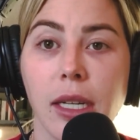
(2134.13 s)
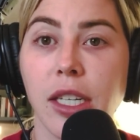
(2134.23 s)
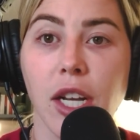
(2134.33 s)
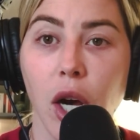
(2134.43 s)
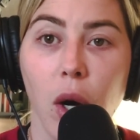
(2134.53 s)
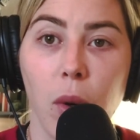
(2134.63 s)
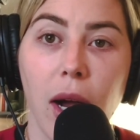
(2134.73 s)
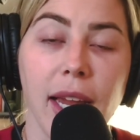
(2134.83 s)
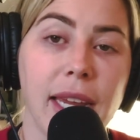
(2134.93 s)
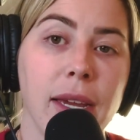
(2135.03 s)
you know,
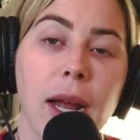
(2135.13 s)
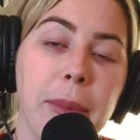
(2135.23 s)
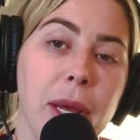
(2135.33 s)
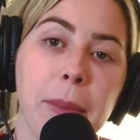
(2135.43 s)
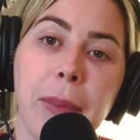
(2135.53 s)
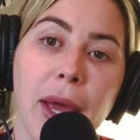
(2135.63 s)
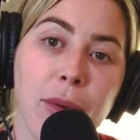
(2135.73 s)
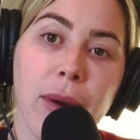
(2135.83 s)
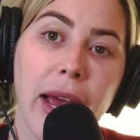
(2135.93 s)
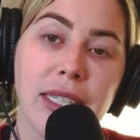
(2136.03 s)
you got to be on bed
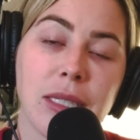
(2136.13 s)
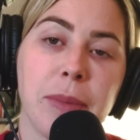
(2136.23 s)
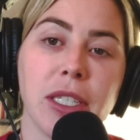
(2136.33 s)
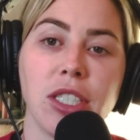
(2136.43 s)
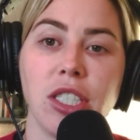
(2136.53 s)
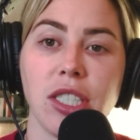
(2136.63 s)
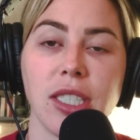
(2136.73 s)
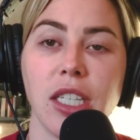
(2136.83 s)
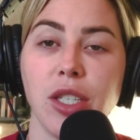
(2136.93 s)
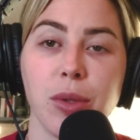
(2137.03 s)
rest. But she just
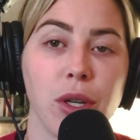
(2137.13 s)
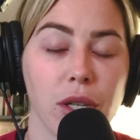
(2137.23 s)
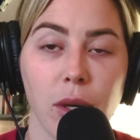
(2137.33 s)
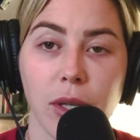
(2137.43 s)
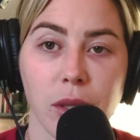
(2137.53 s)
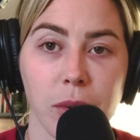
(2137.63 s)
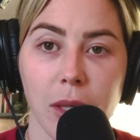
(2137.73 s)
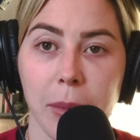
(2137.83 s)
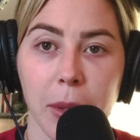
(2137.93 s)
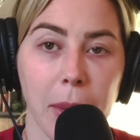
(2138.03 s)
said you could go into
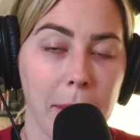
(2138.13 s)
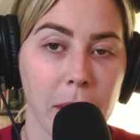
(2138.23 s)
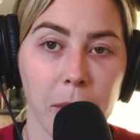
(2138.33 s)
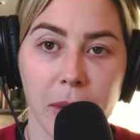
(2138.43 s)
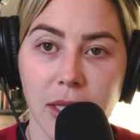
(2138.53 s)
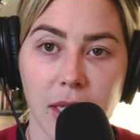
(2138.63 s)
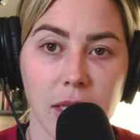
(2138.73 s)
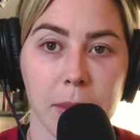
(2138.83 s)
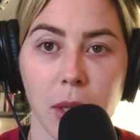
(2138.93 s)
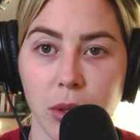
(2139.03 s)
work, but you're probably going to want to take
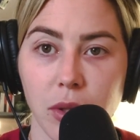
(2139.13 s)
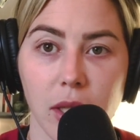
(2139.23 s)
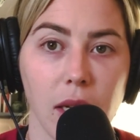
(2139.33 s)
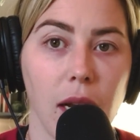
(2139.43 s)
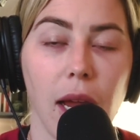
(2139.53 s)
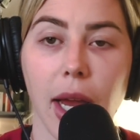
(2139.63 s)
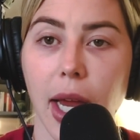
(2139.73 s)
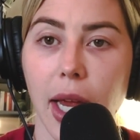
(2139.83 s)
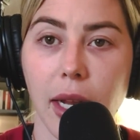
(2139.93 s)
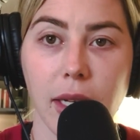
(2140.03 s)
some Motrin
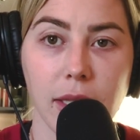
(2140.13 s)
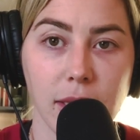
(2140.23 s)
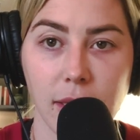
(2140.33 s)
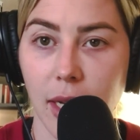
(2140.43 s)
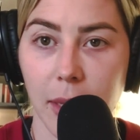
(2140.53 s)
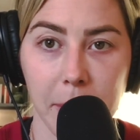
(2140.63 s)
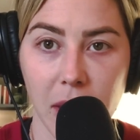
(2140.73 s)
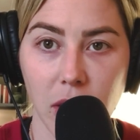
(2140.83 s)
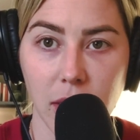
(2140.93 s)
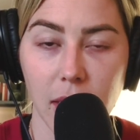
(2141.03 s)
and stay in
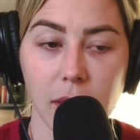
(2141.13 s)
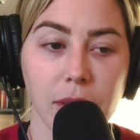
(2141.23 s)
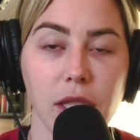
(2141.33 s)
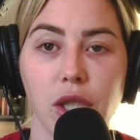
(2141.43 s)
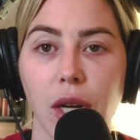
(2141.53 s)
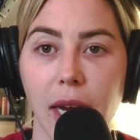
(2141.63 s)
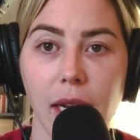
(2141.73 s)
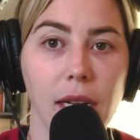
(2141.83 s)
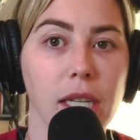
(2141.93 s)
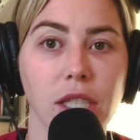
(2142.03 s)
bed all day. And I was like, great,
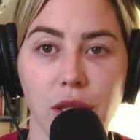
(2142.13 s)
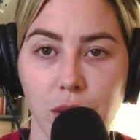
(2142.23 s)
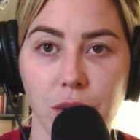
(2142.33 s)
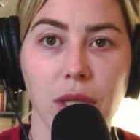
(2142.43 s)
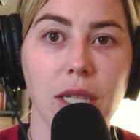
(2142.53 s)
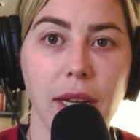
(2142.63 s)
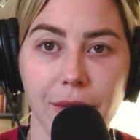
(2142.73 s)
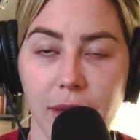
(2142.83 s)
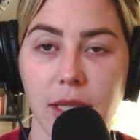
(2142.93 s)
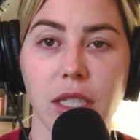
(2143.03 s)
an excuse to
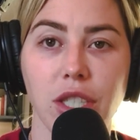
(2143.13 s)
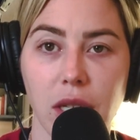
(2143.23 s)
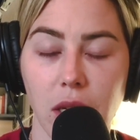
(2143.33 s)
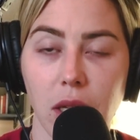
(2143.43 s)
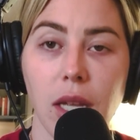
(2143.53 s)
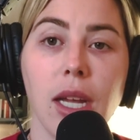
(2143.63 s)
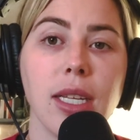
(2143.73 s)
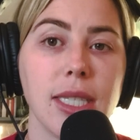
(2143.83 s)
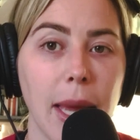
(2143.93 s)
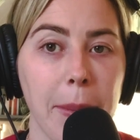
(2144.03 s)
Netflix and chill.
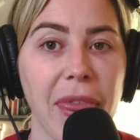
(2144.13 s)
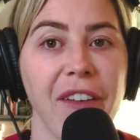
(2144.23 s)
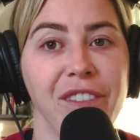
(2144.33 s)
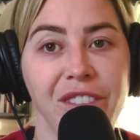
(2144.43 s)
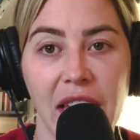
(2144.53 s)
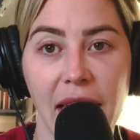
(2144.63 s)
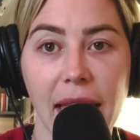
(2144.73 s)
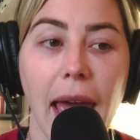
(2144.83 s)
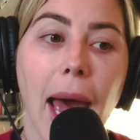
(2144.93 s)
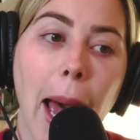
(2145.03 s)
Sign me the
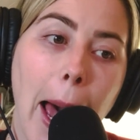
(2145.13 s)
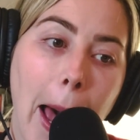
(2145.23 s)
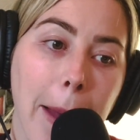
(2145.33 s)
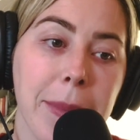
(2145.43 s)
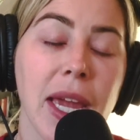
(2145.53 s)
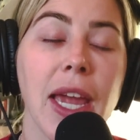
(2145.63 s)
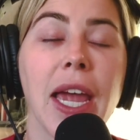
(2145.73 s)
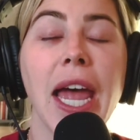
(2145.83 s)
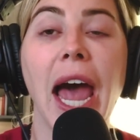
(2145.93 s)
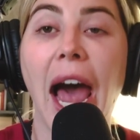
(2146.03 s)
fuck up.
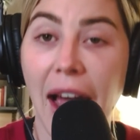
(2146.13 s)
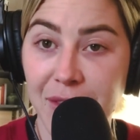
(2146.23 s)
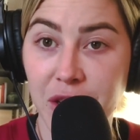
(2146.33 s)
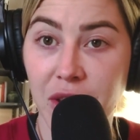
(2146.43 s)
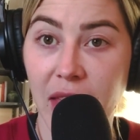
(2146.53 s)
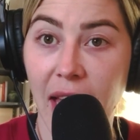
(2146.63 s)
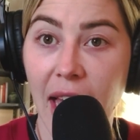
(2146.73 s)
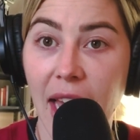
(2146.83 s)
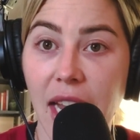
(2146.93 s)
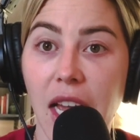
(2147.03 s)
After
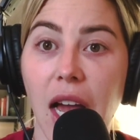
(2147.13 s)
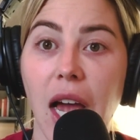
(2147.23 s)
that,